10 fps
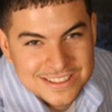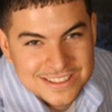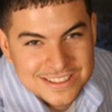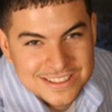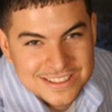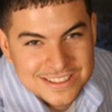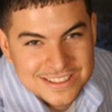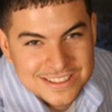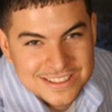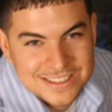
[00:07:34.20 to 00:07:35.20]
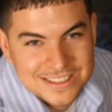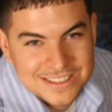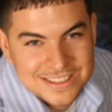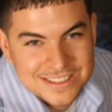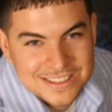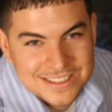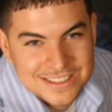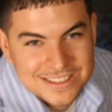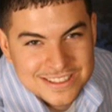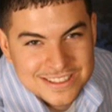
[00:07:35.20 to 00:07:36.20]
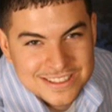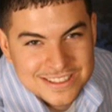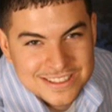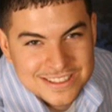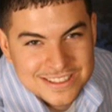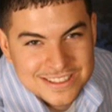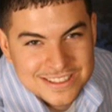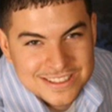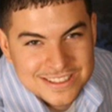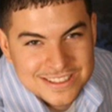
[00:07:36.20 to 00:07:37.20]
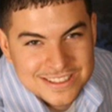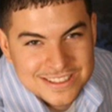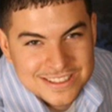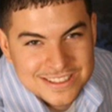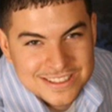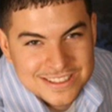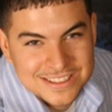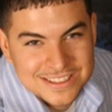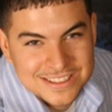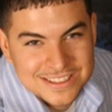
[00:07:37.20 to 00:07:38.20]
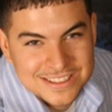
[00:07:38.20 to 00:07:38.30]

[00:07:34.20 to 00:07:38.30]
[no speech]